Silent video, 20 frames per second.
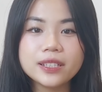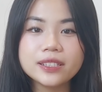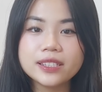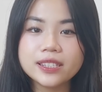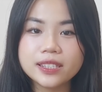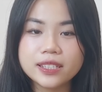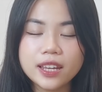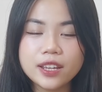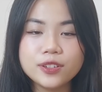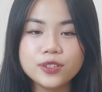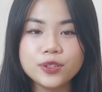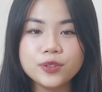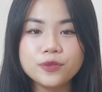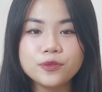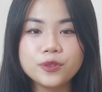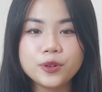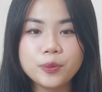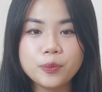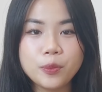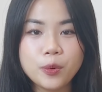and stay
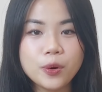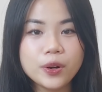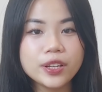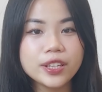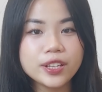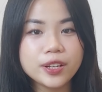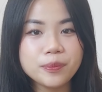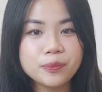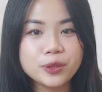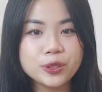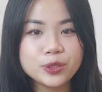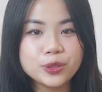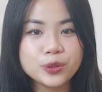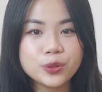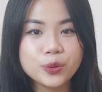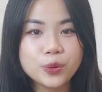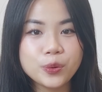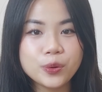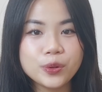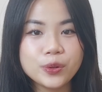tuned for more e-commerce
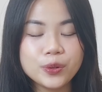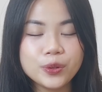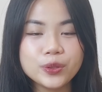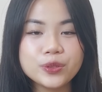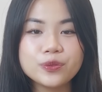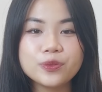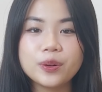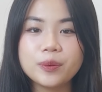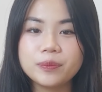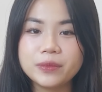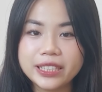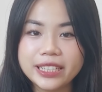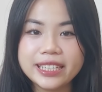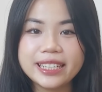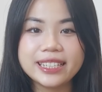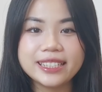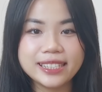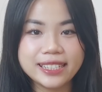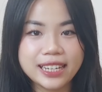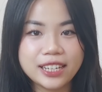tutorials from
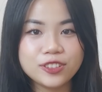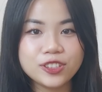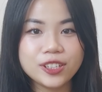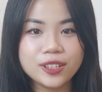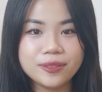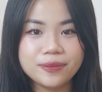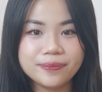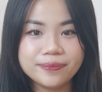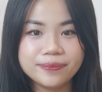LitExtension.